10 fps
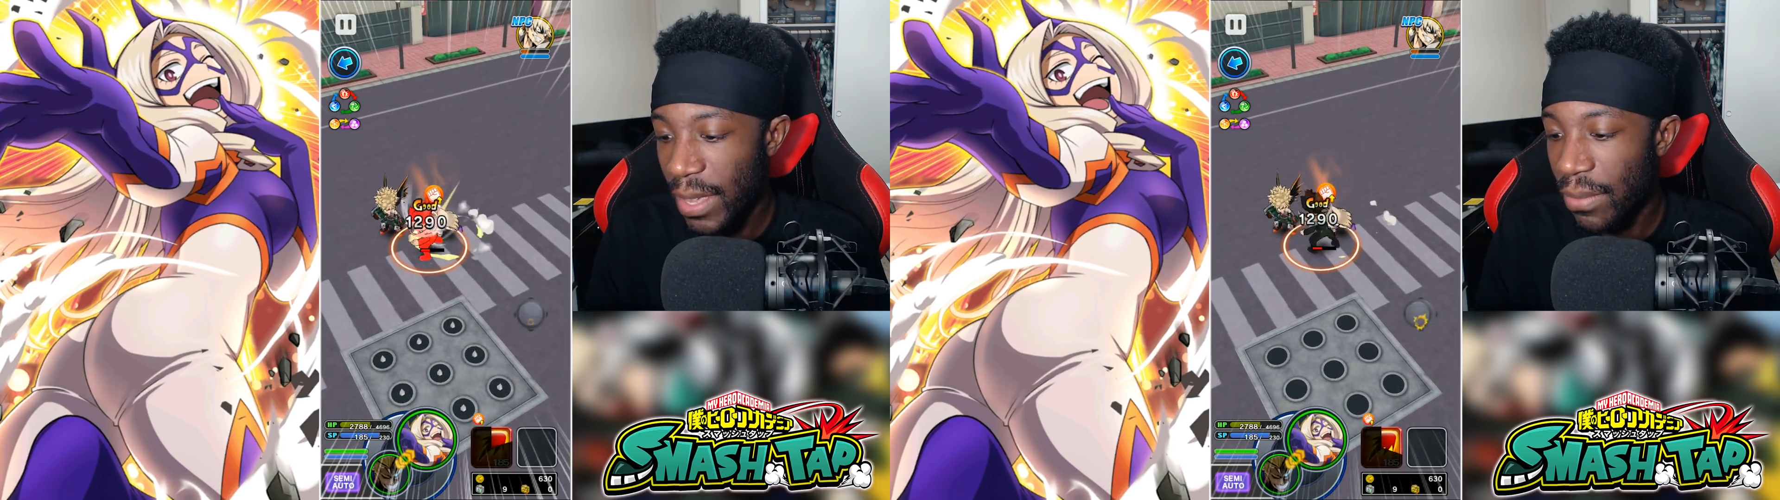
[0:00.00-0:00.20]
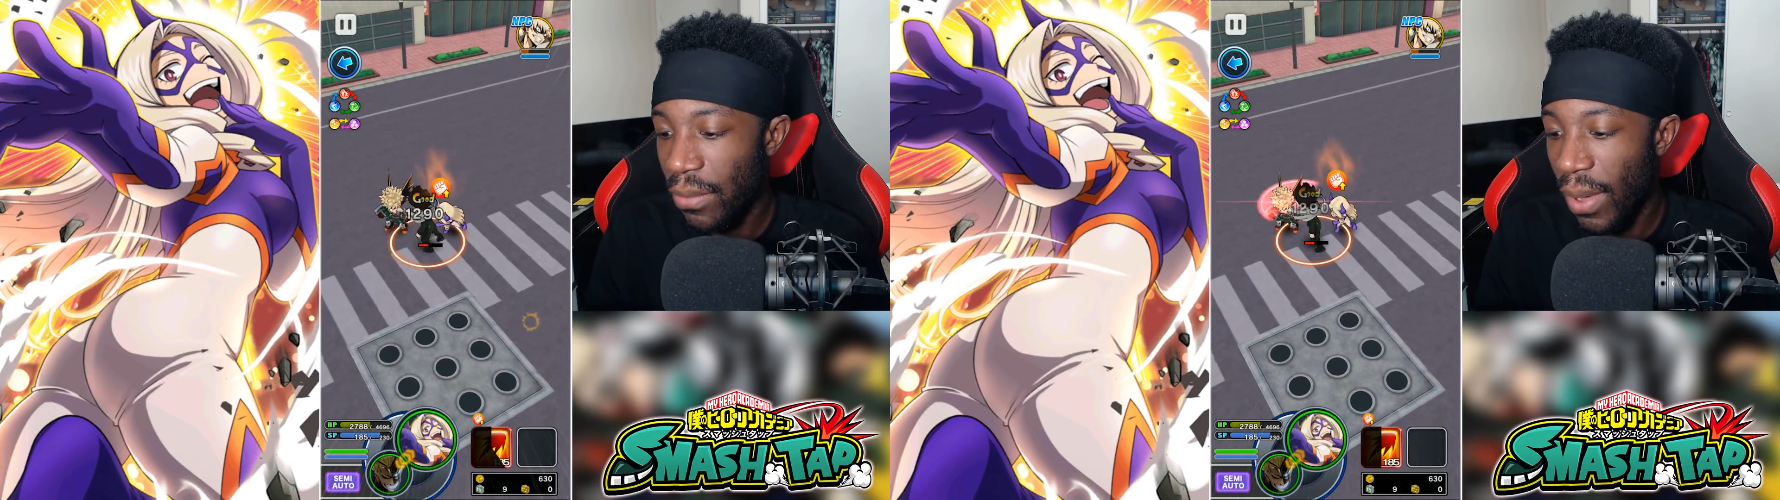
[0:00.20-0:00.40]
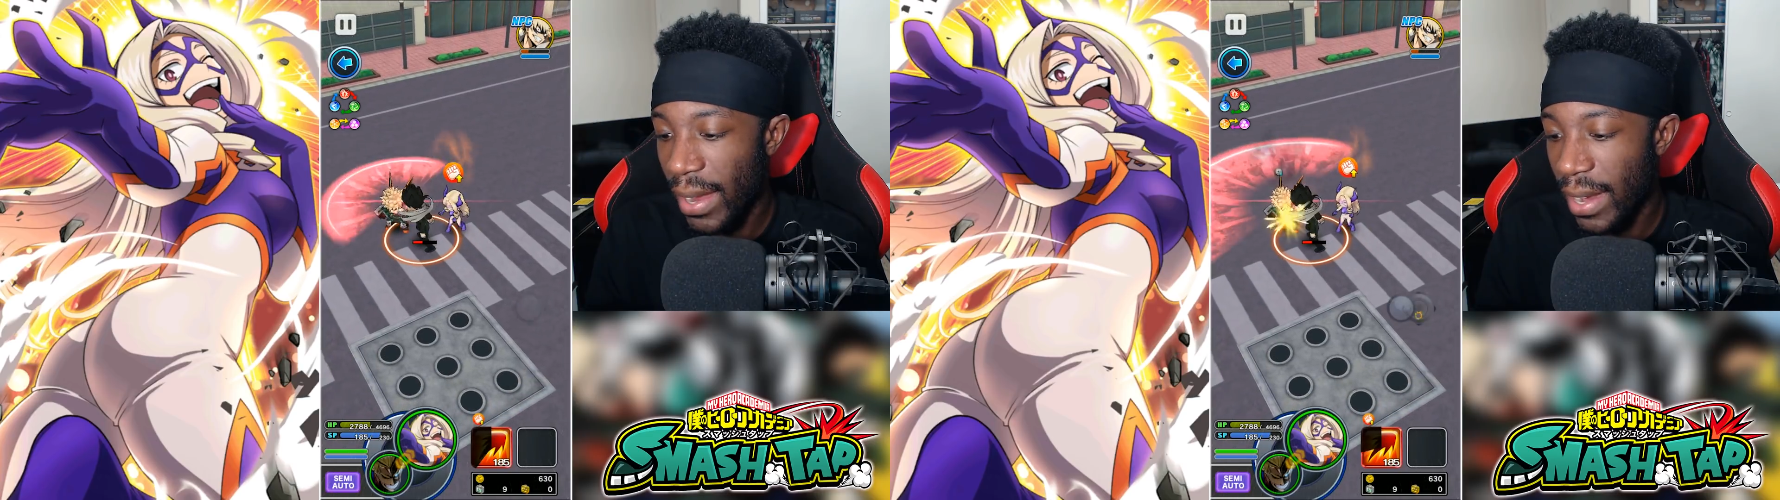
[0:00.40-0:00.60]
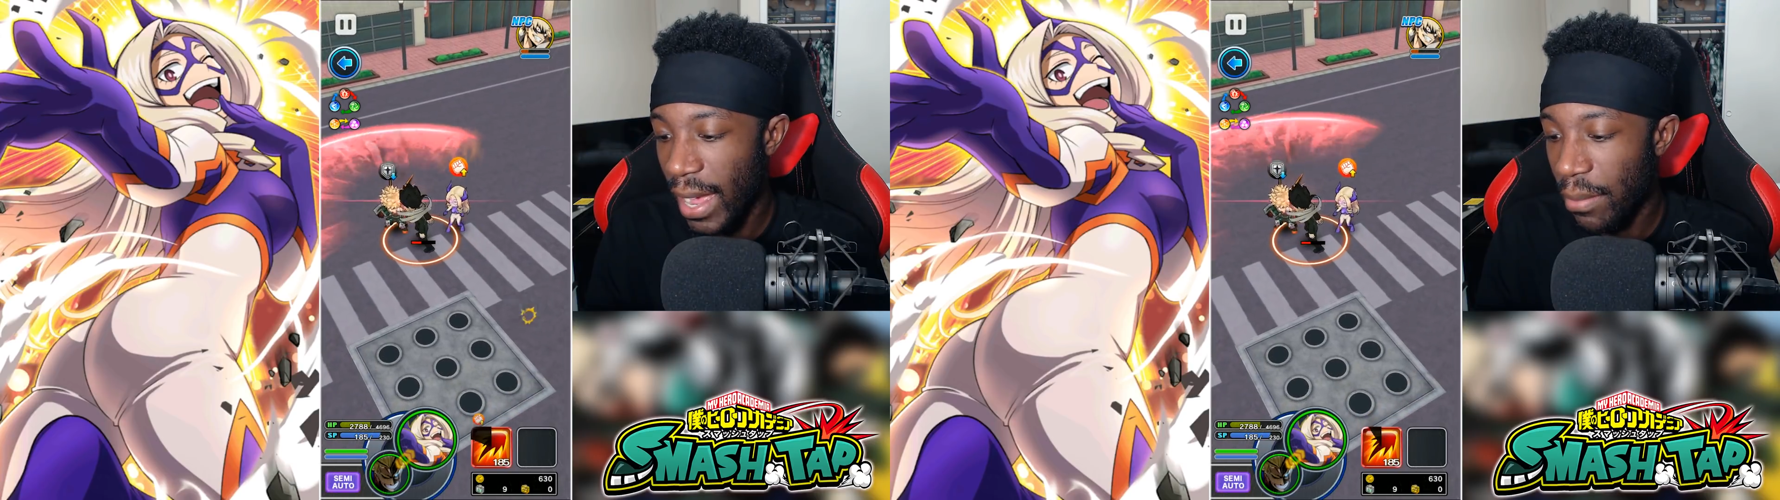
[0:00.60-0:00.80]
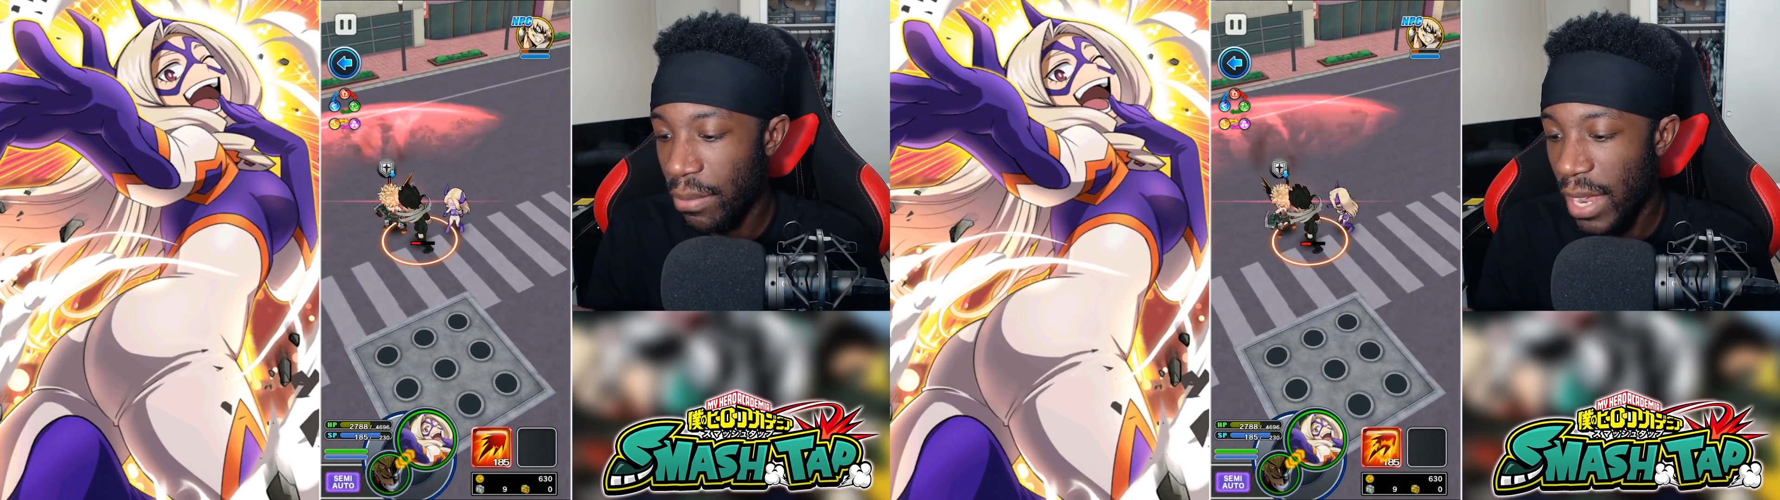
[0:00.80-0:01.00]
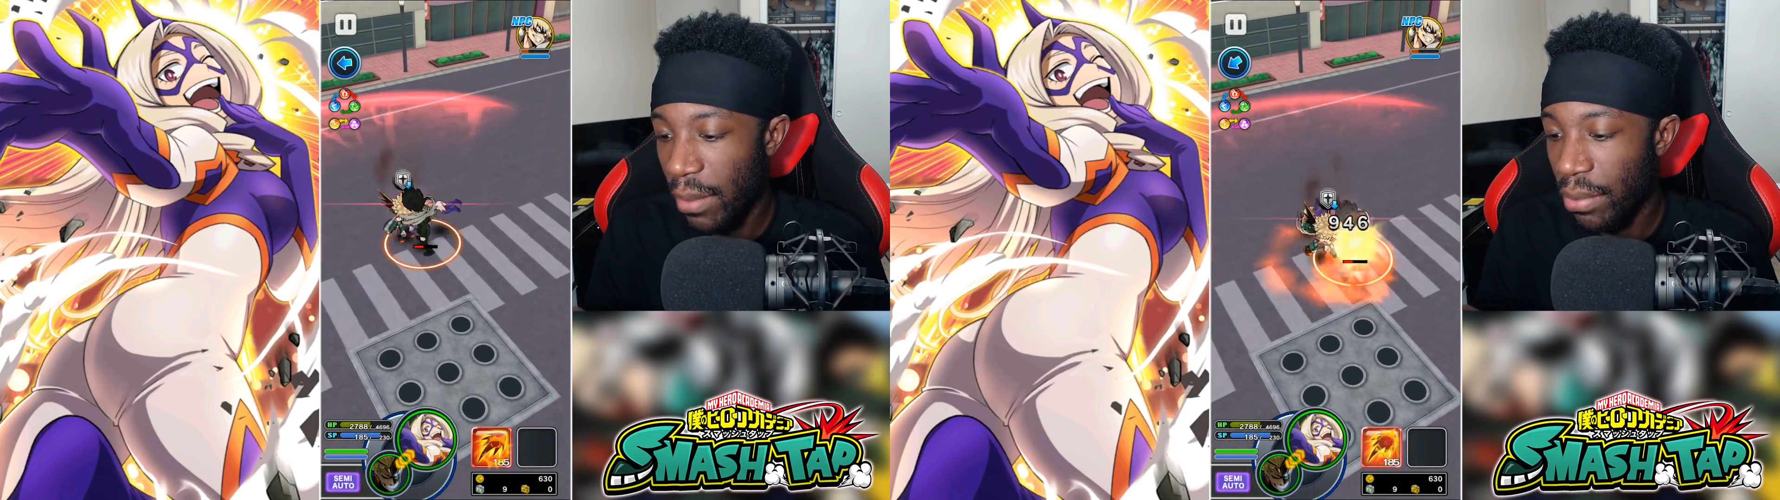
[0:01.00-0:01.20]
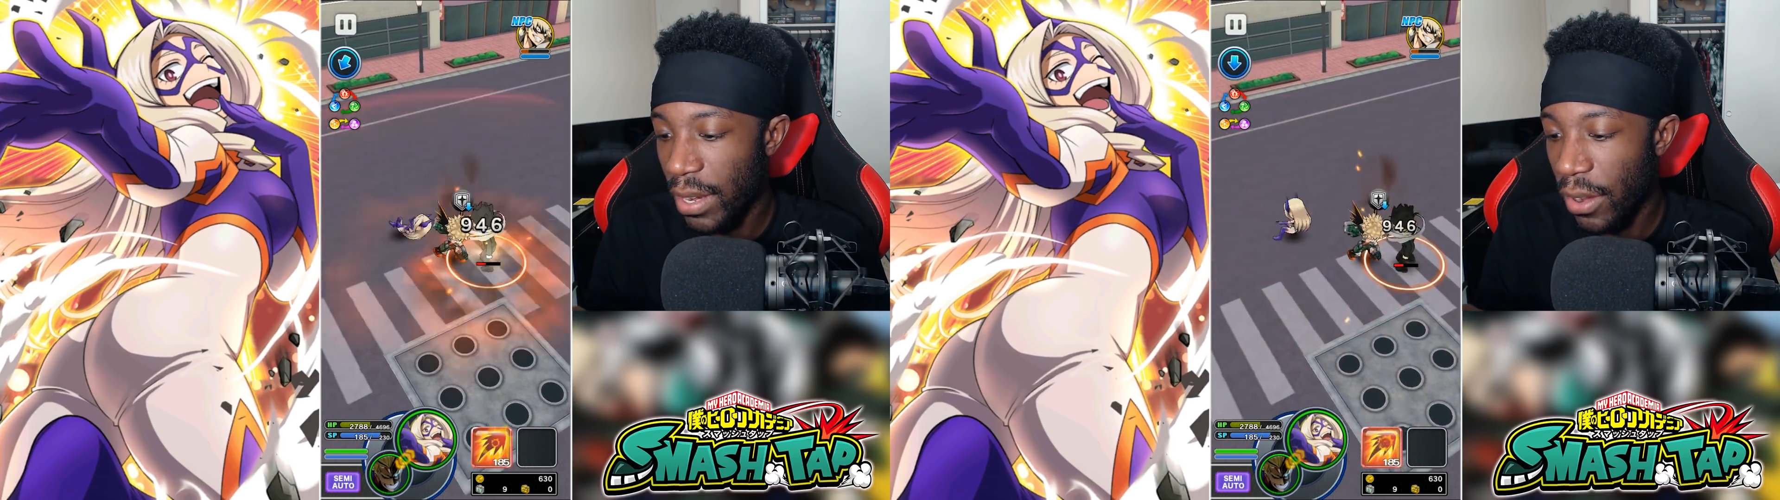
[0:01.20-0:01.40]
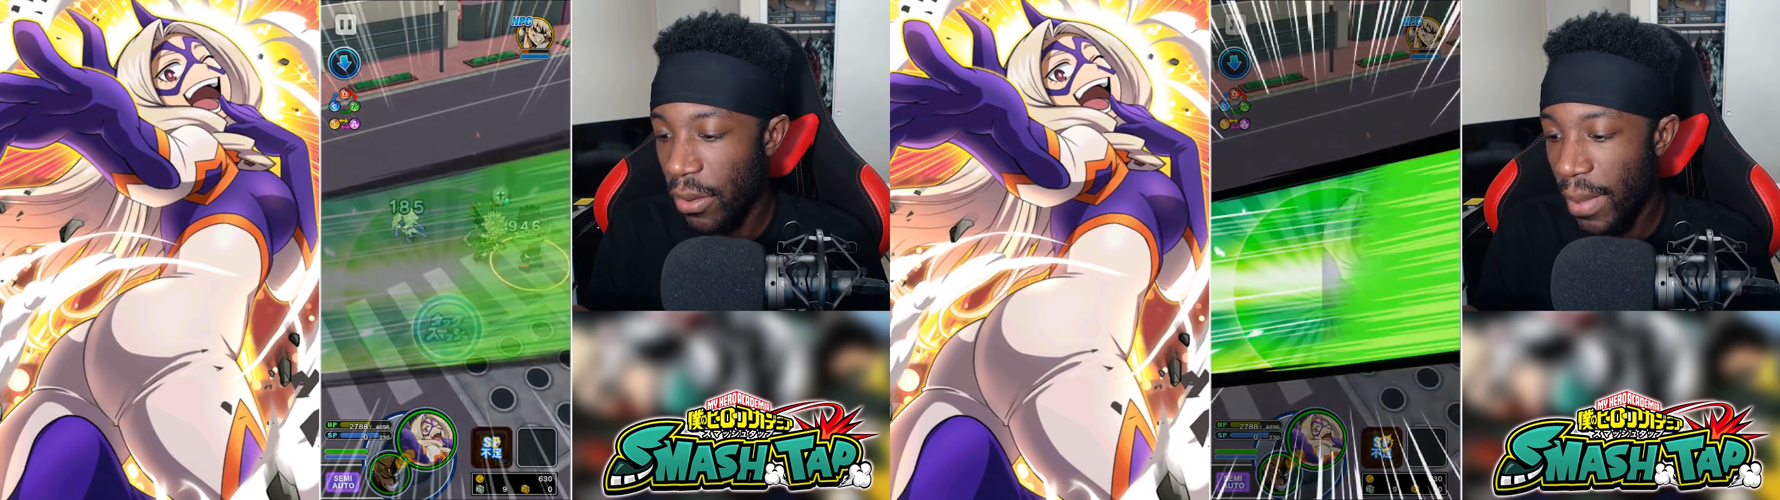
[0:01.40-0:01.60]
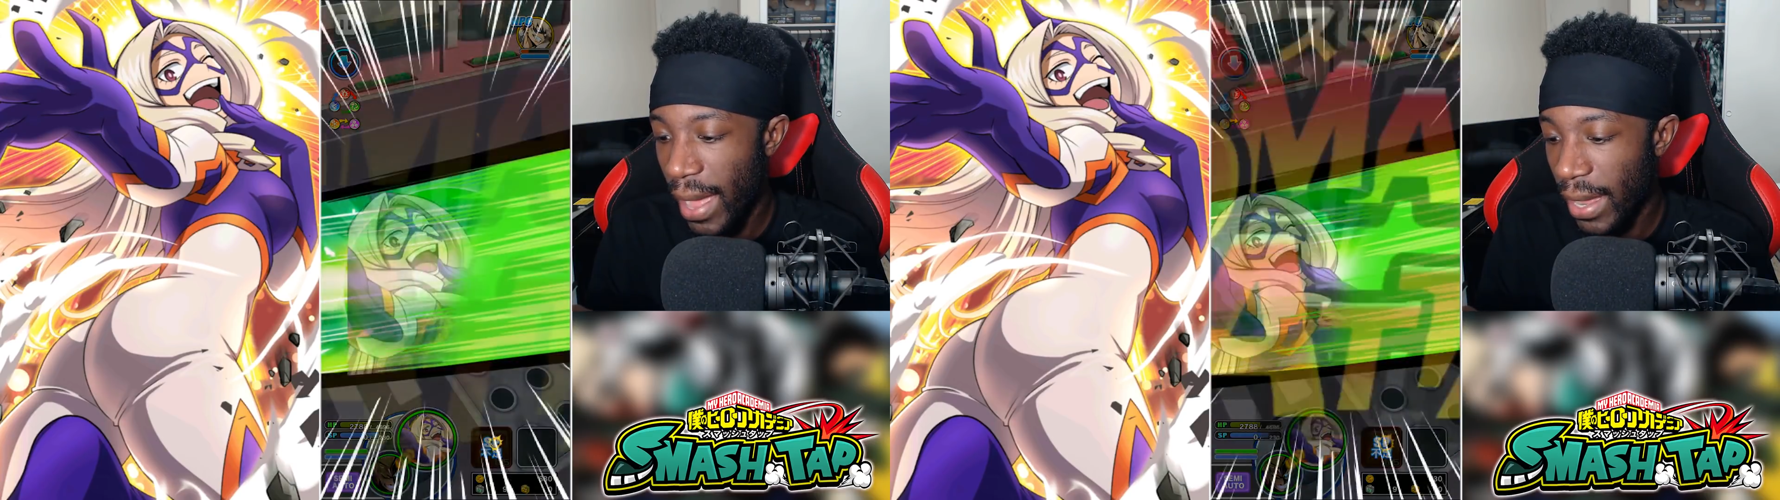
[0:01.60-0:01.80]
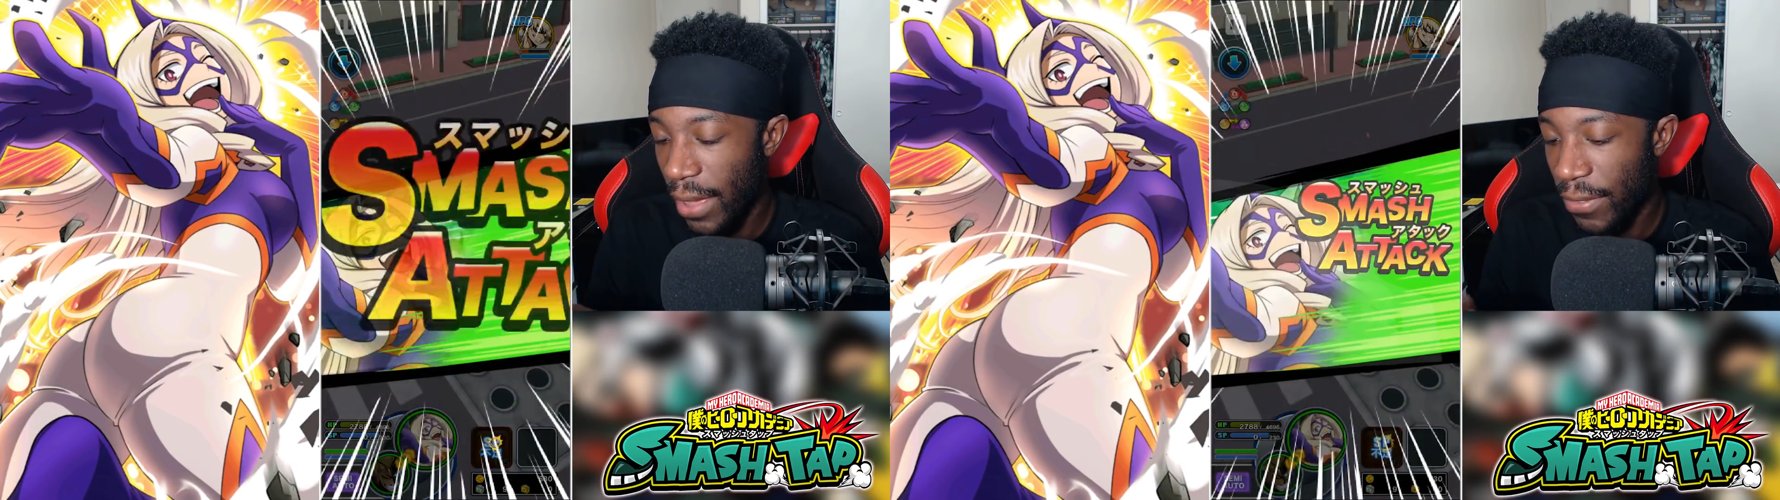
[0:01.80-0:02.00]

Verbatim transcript: I mean, why not? Yeah, bring her back.